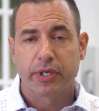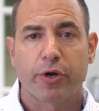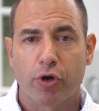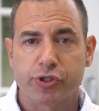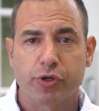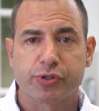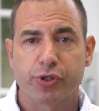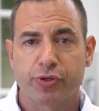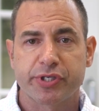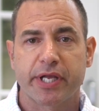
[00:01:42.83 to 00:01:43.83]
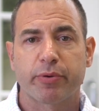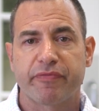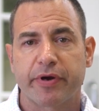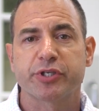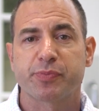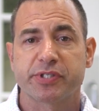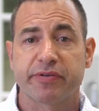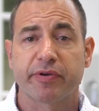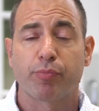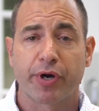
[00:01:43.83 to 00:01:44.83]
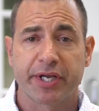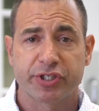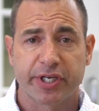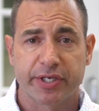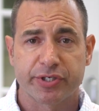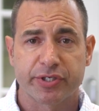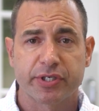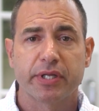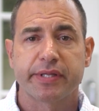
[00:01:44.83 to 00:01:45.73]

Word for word: and also associated with very specific brain changes